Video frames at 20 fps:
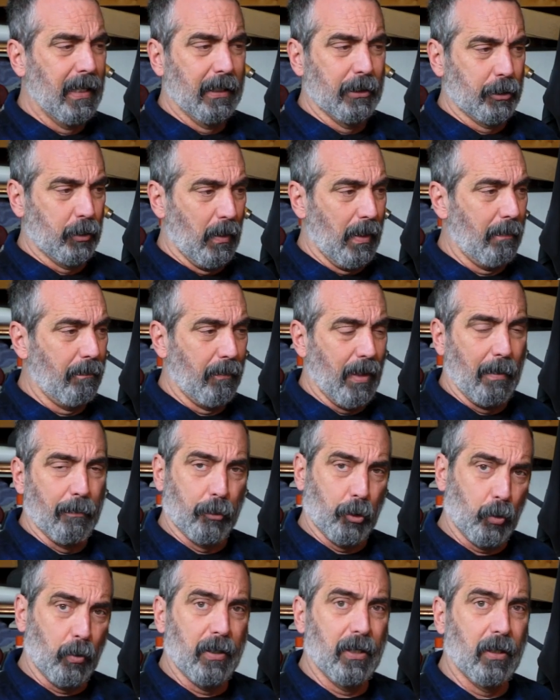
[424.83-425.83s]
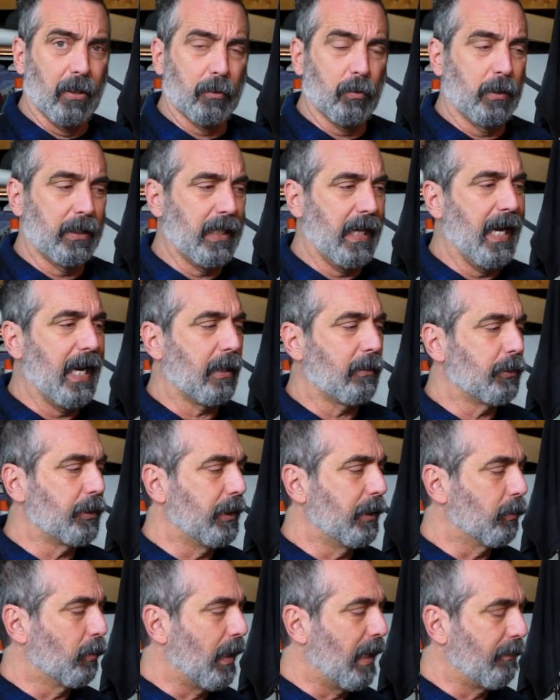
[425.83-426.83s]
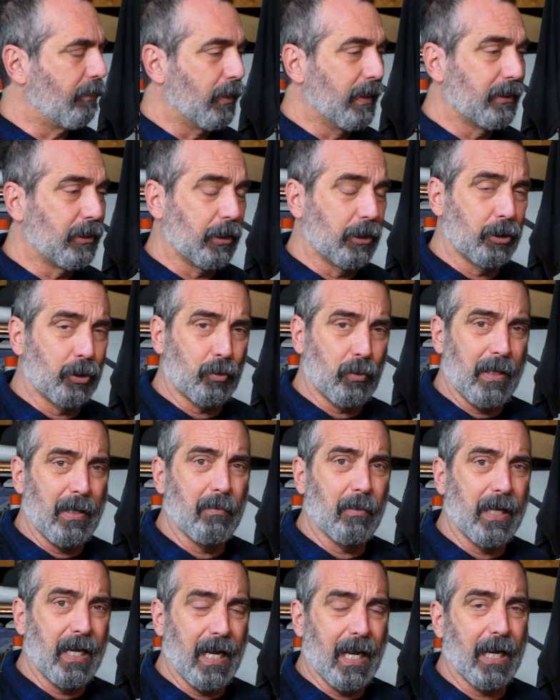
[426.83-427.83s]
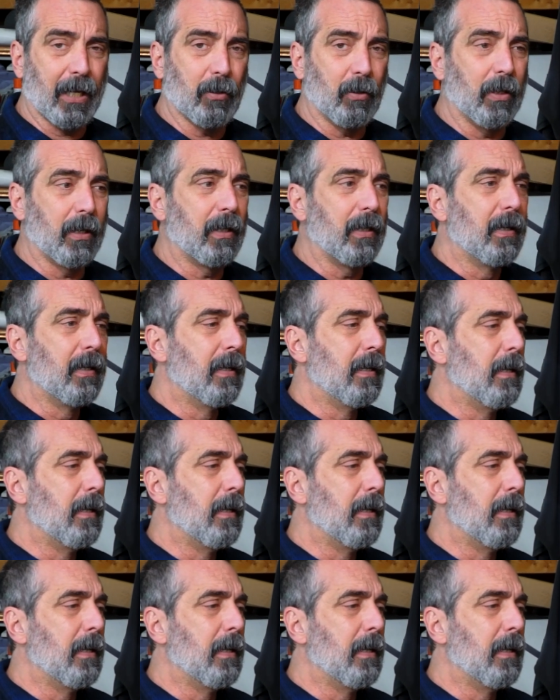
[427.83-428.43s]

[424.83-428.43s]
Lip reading: So I'm thrilled with the accuracy of the rifle. It's extremely accurate.